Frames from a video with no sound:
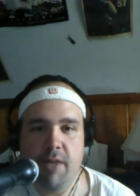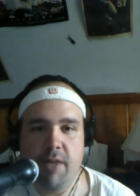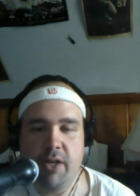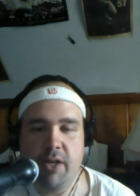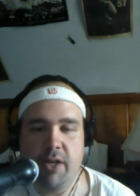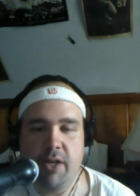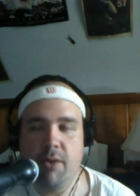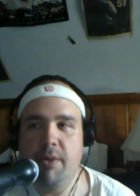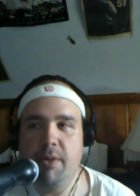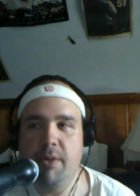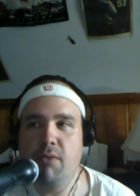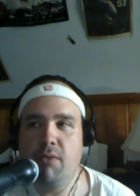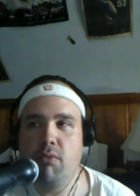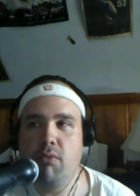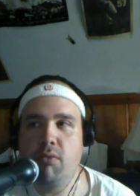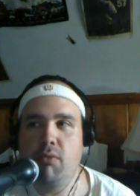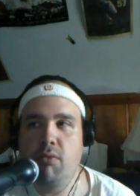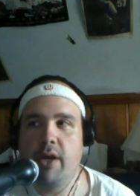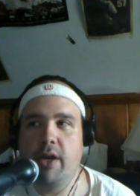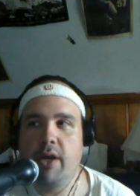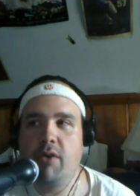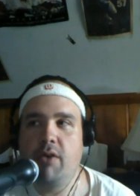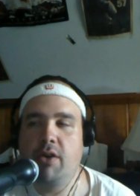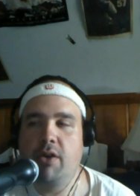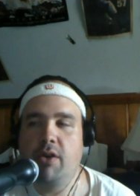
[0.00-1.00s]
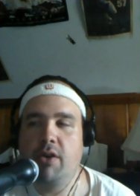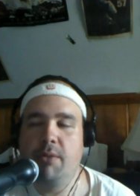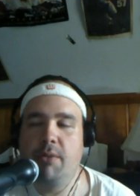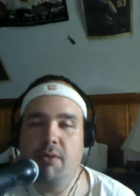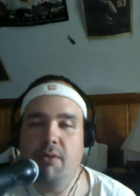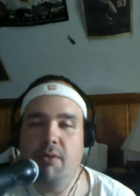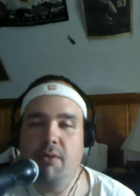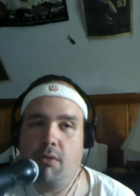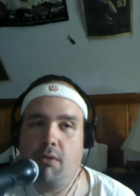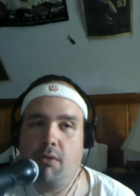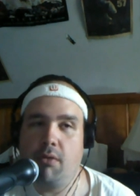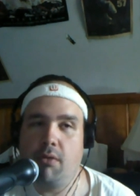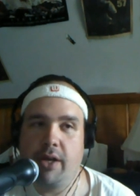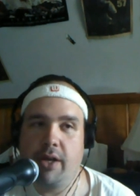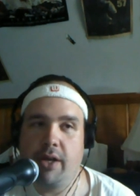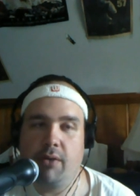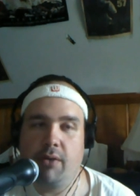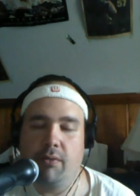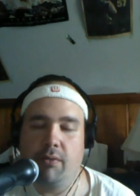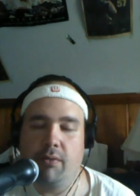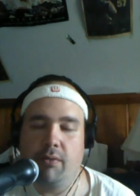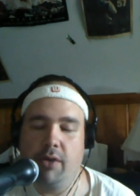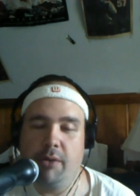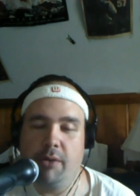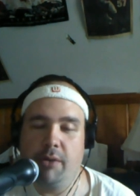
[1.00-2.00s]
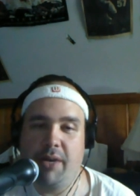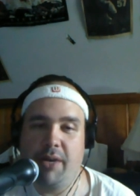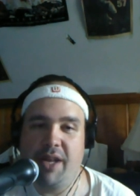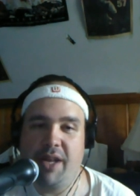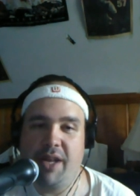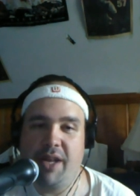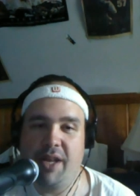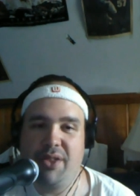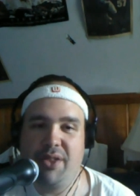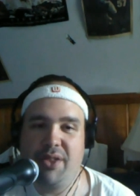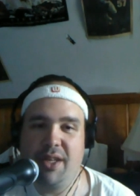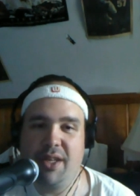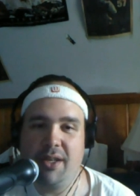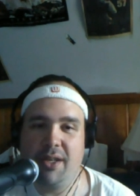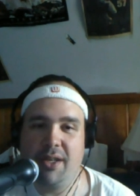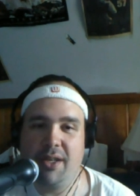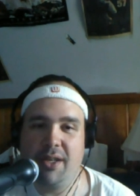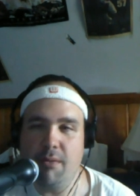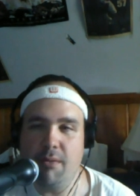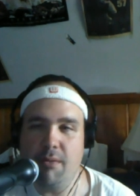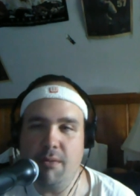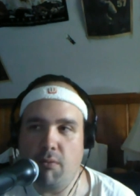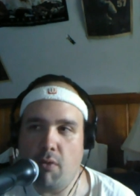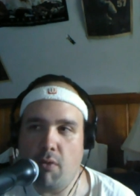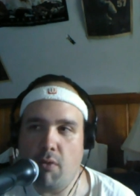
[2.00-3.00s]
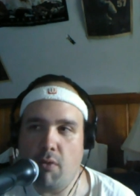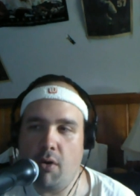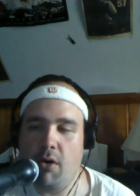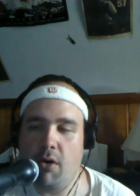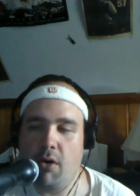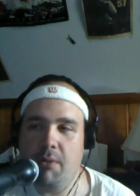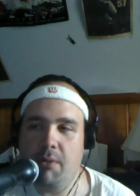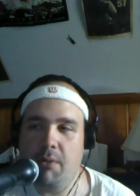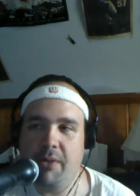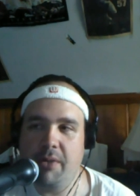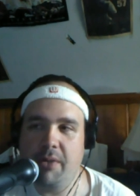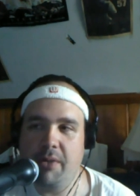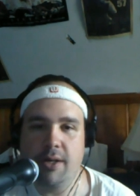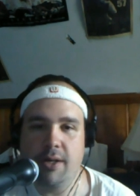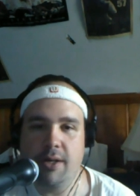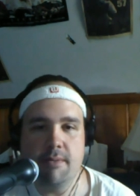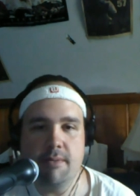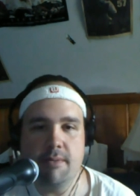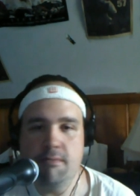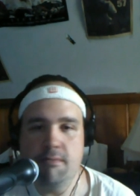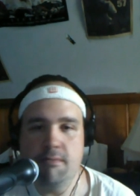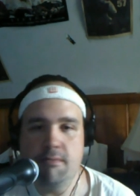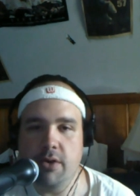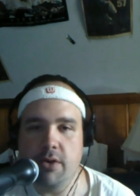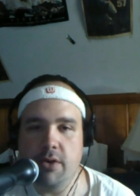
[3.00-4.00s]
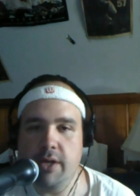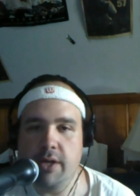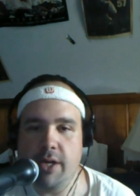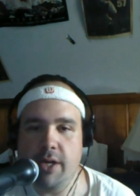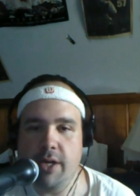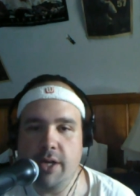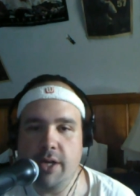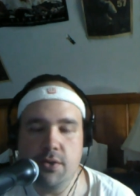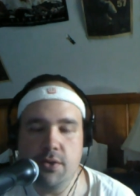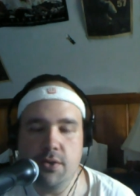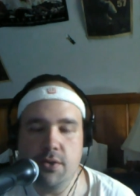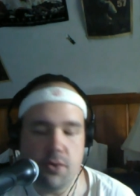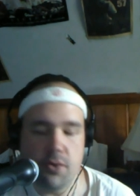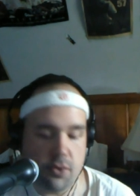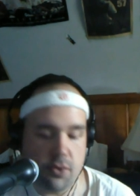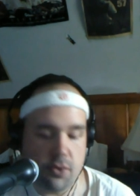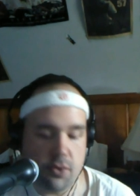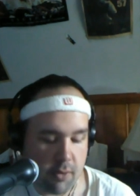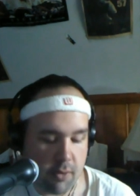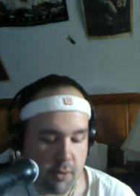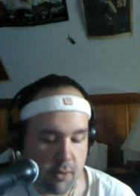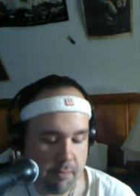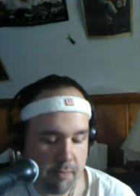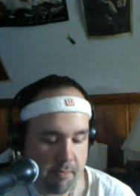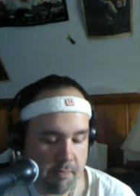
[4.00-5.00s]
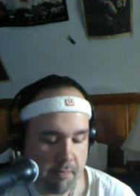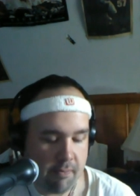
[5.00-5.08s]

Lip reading: I could be right or I could be wrong. I don't know, but I think I'm wrong, but I'm not too sure.